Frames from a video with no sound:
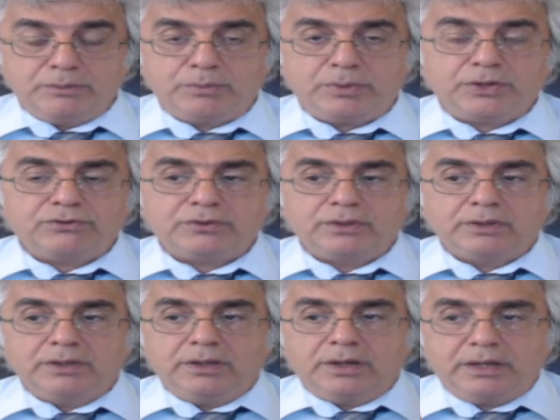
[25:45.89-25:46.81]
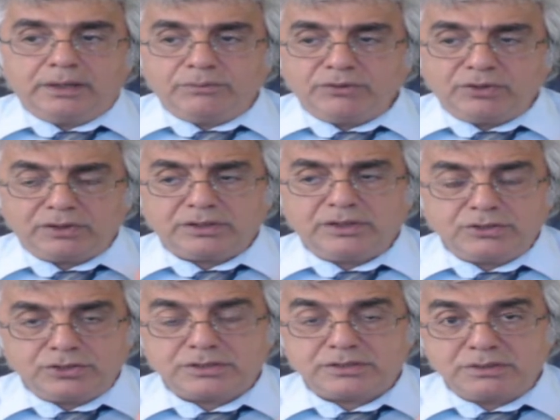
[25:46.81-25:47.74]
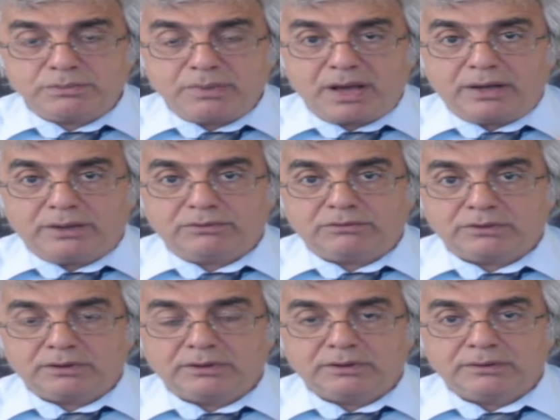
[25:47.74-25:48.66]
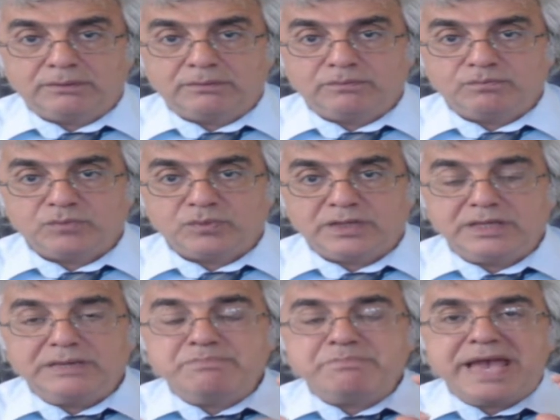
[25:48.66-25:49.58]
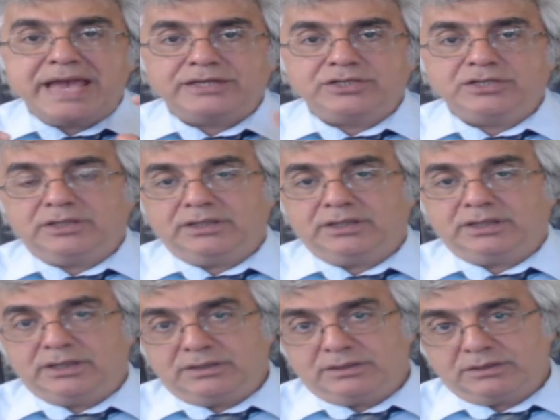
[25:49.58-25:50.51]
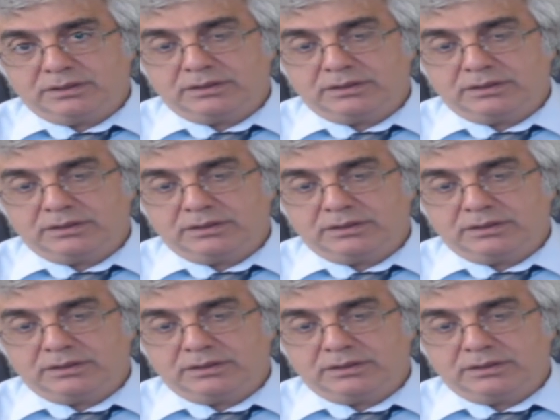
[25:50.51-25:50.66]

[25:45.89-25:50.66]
but I am talking just about imagining it.